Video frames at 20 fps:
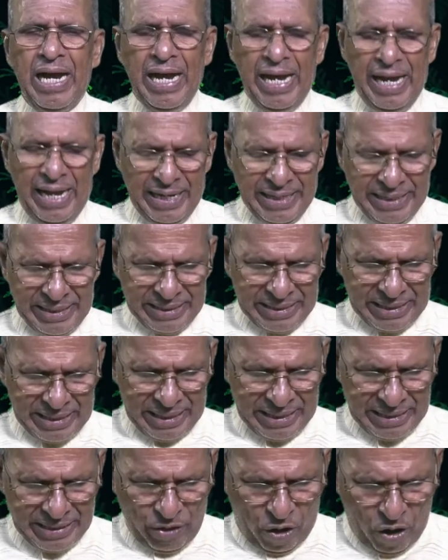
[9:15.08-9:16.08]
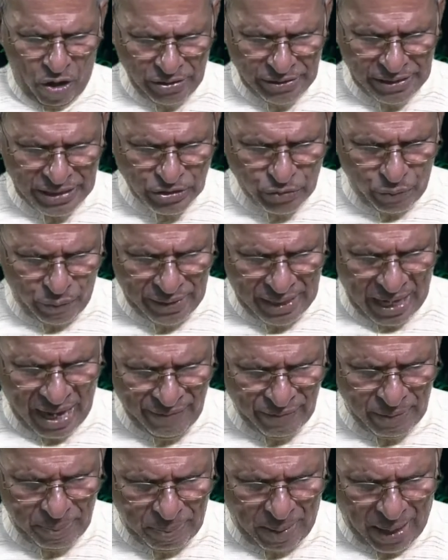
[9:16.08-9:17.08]
And in all this, we
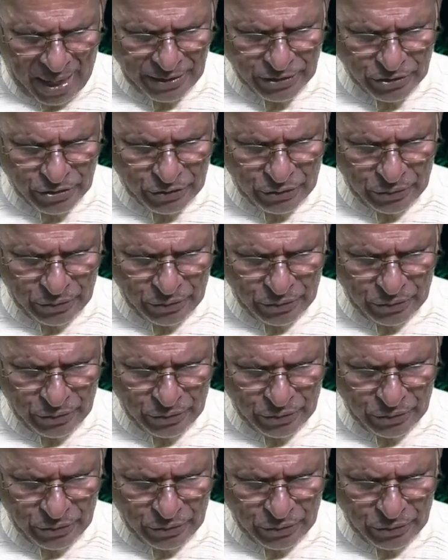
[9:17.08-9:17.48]
have a part to